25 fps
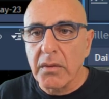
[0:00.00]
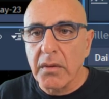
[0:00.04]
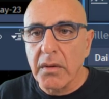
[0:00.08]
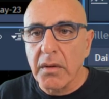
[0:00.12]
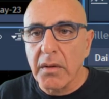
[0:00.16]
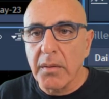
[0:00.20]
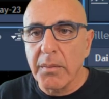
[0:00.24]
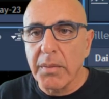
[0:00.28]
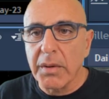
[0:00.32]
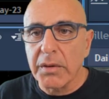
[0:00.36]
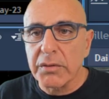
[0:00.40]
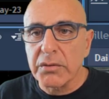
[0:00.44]

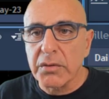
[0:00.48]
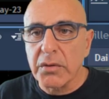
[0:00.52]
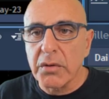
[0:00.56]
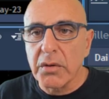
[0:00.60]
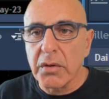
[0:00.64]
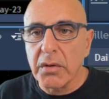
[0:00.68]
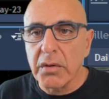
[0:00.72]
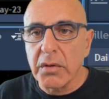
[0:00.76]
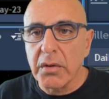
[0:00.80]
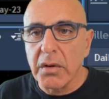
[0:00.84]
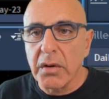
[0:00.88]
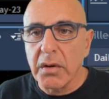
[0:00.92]
About to go
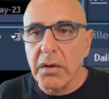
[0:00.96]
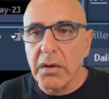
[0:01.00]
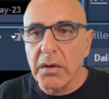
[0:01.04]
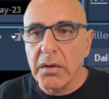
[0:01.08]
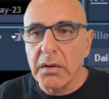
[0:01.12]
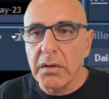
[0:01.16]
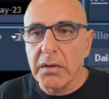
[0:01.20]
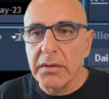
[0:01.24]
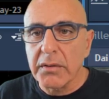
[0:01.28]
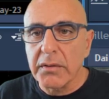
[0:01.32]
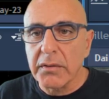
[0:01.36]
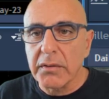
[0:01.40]

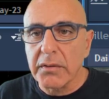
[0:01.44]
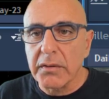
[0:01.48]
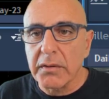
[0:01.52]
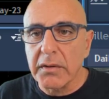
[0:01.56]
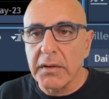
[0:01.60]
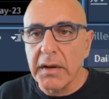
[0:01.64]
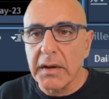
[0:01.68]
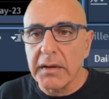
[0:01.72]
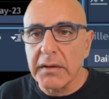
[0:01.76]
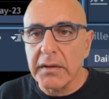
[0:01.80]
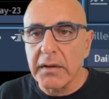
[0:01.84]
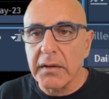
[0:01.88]
long. It's
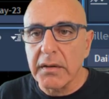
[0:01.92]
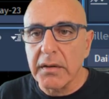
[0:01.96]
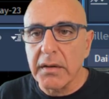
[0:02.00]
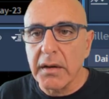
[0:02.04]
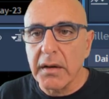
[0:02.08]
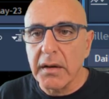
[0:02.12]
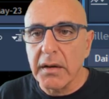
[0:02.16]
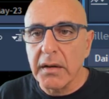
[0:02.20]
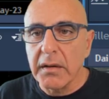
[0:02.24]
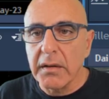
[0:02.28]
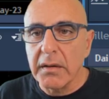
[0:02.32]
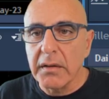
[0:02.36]
getting
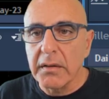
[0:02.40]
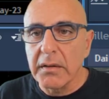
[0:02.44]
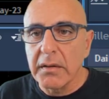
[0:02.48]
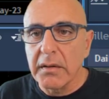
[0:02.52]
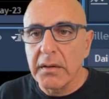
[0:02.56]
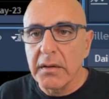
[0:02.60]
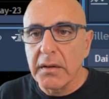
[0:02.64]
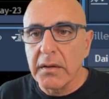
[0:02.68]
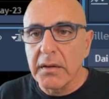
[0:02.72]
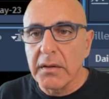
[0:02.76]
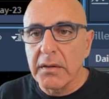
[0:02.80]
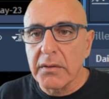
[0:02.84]
there.
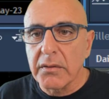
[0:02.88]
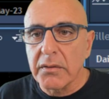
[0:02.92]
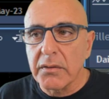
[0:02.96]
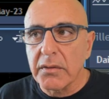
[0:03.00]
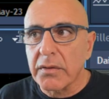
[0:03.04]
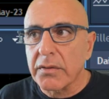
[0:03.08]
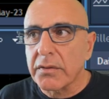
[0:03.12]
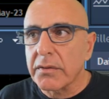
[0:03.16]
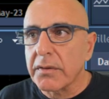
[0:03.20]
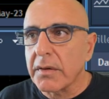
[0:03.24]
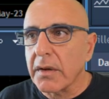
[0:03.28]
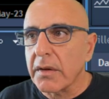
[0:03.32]

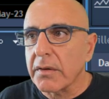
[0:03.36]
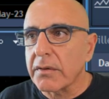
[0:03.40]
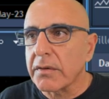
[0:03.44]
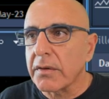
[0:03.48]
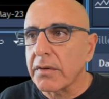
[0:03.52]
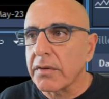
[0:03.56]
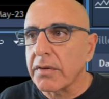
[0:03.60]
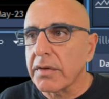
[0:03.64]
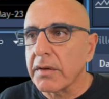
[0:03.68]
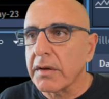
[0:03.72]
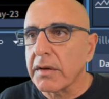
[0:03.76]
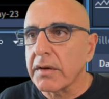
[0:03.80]
Just touch the
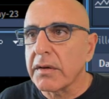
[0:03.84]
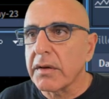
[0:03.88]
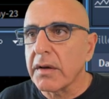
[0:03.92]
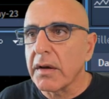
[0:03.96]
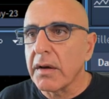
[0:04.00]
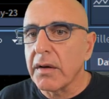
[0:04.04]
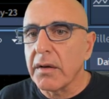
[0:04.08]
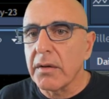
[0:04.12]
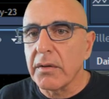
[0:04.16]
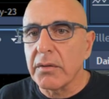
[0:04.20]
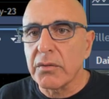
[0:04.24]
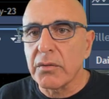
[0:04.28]

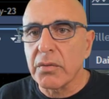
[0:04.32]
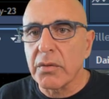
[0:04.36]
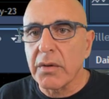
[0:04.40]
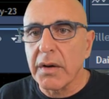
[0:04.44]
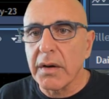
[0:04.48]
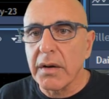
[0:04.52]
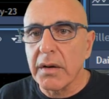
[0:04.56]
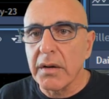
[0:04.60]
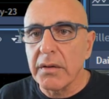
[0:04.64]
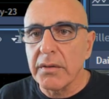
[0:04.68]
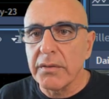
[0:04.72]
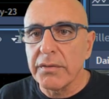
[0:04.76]

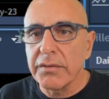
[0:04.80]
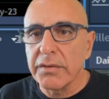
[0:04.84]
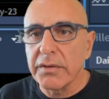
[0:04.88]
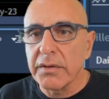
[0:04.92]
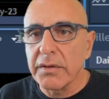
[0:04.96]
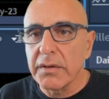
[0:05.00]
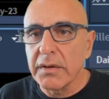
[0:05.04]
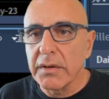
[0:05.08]
312.